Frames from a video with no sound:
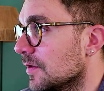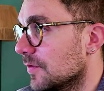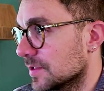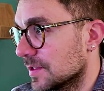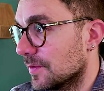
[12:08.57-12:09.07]

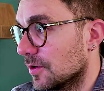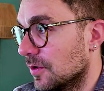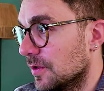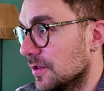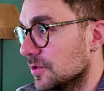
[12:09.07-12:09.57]
For
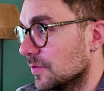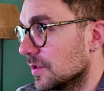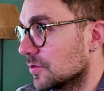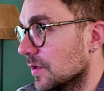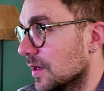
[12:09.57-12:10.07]
example, these
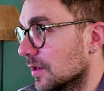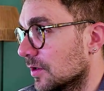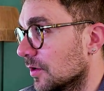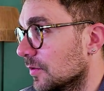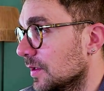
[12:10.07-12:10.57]
weeks we are
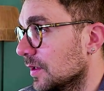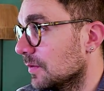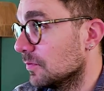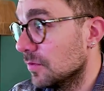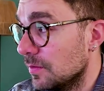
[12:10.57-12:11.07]
growing,
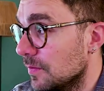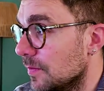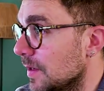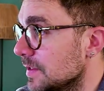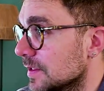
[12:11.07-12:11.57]
but
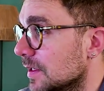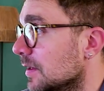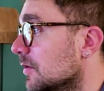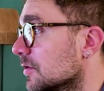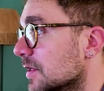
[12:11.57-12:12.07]

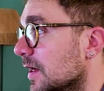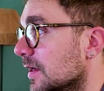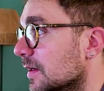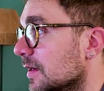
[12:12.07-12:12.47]
basically it looks like